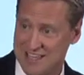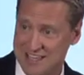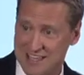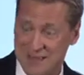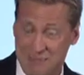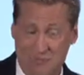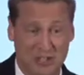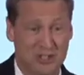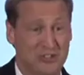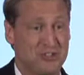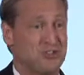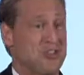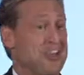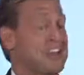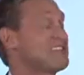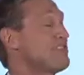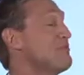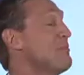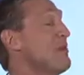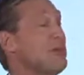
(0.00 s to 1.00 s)
Because you
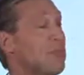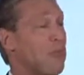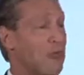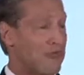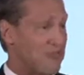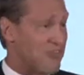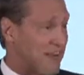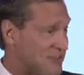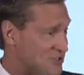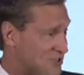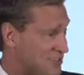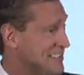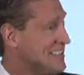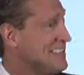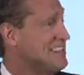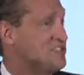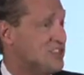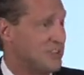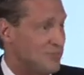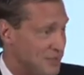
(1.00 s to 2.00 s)
guys have made a profession
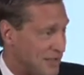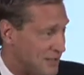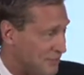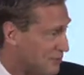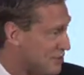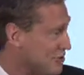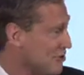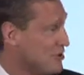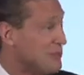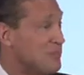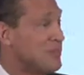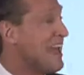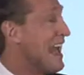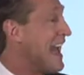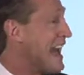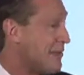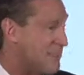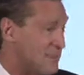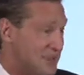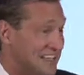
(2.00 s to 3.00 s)
teaching people you can be
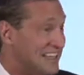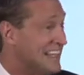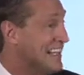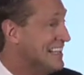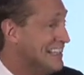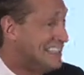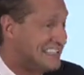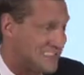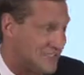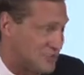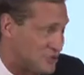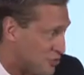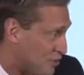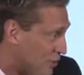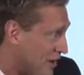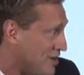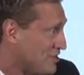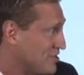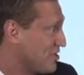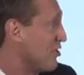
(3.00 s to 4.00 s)
happy in any
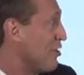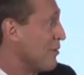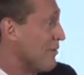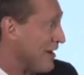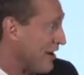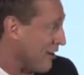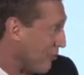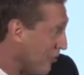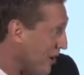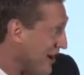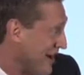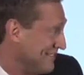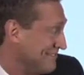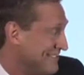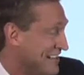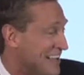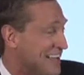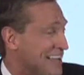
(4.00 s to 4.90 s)
situation, no matter what.